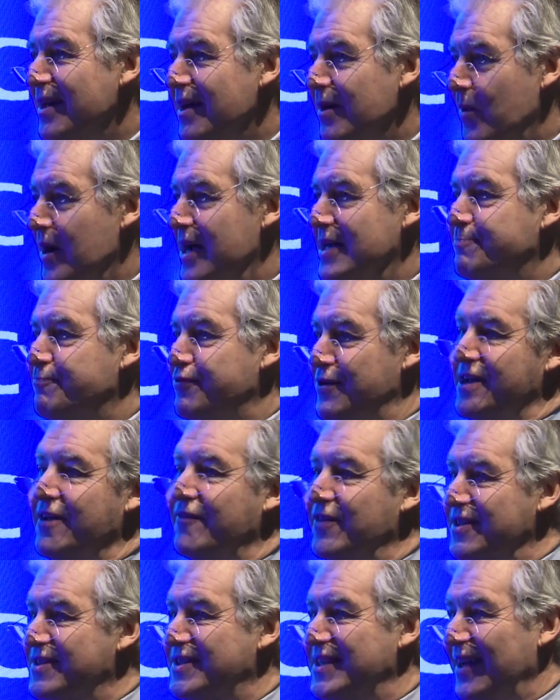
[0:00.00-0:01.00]
Whereas
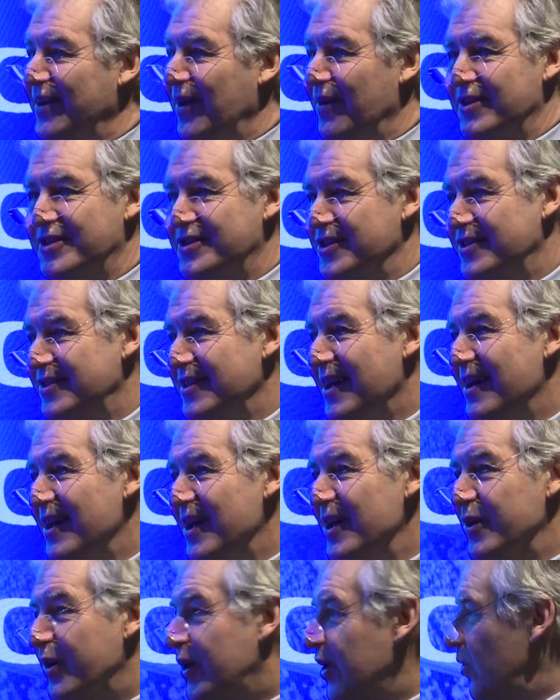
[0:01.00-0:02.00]
previous technologies,
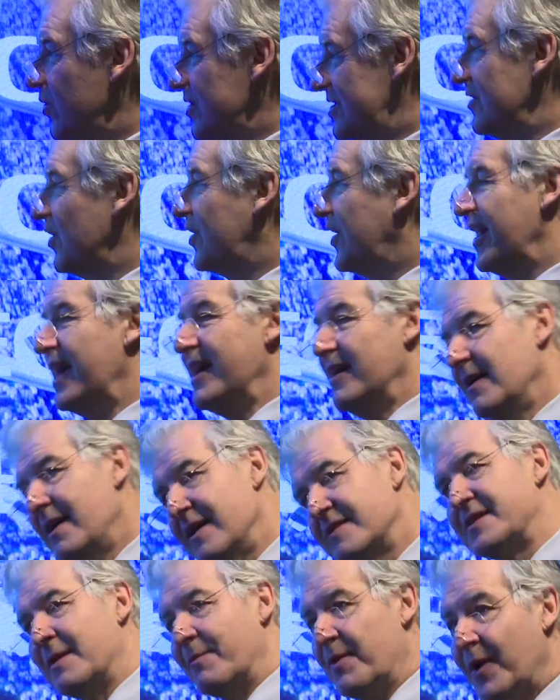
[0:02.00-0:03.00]
you could always look at it,
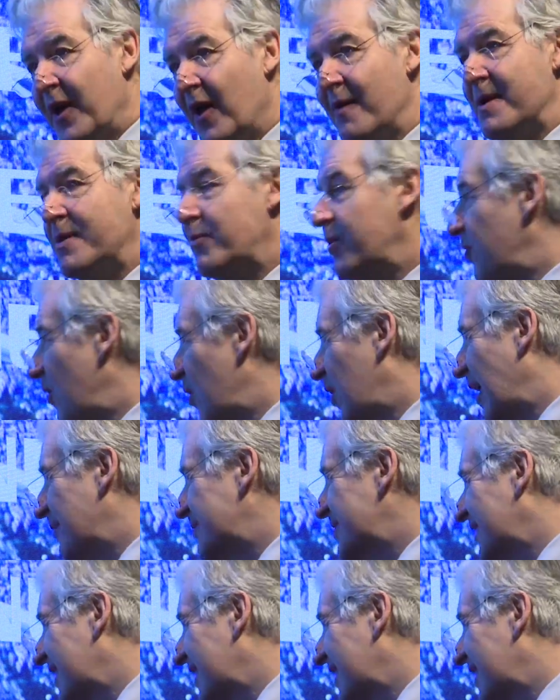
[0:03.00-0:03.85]
someone like me would walk up to